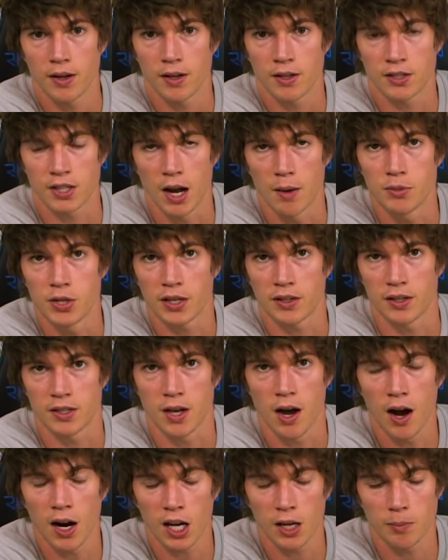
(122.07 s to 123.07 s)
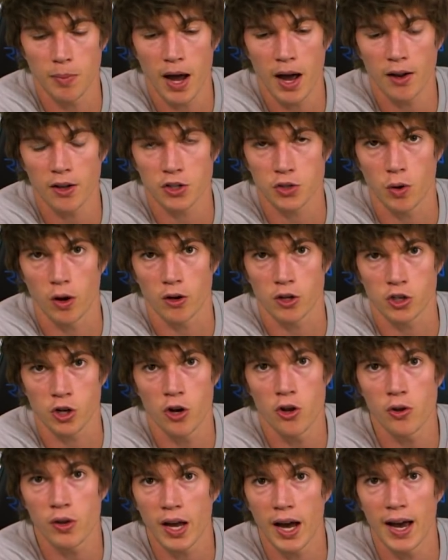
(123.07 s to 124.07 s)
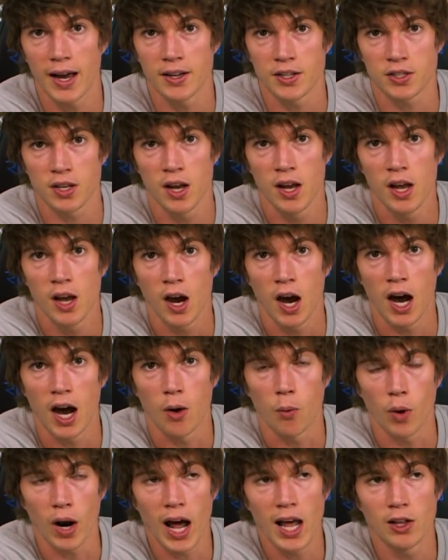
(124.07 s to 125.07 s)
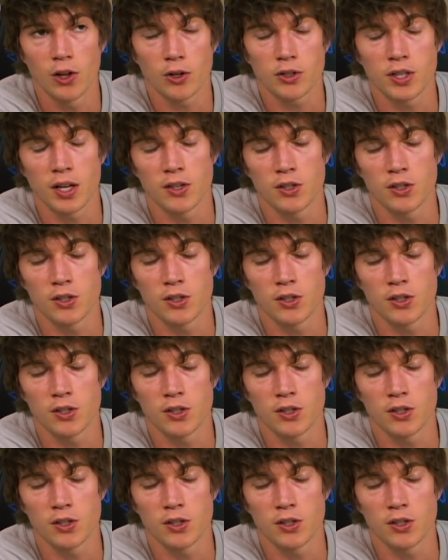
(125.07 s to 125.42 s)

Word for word: subject to talk about. So I'll show you guys what I looked